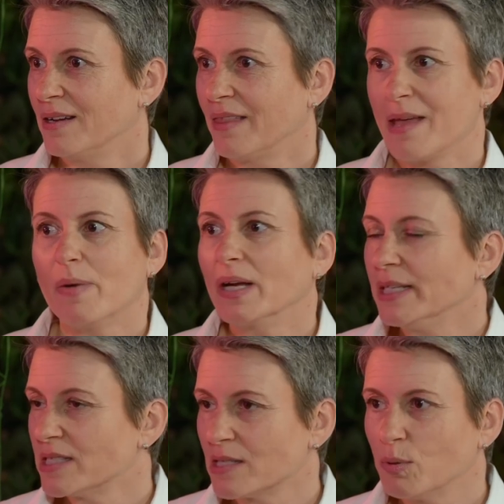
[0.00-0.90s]
they might
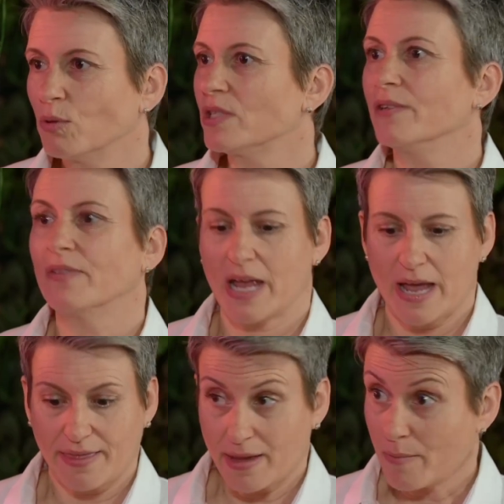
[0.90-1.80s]
need supportive
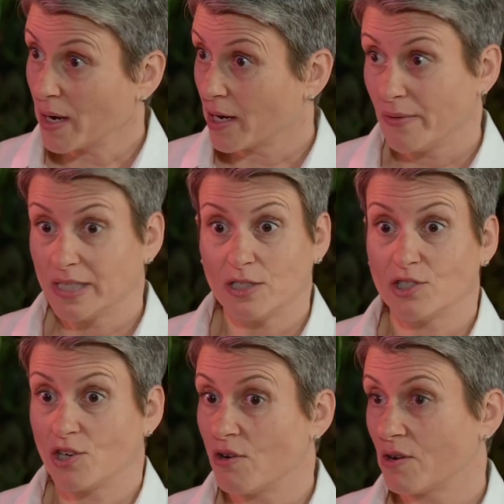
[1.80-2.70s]
care, they might go into
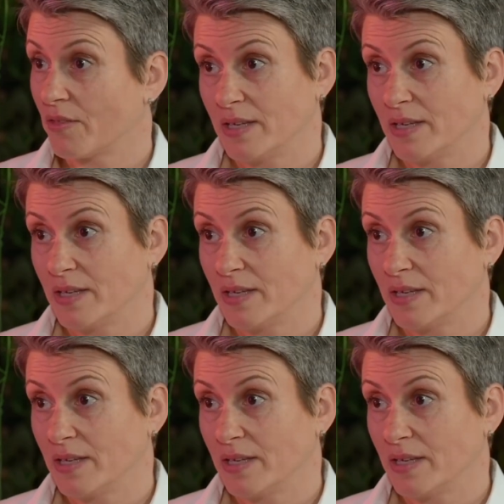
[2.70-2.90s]
shock.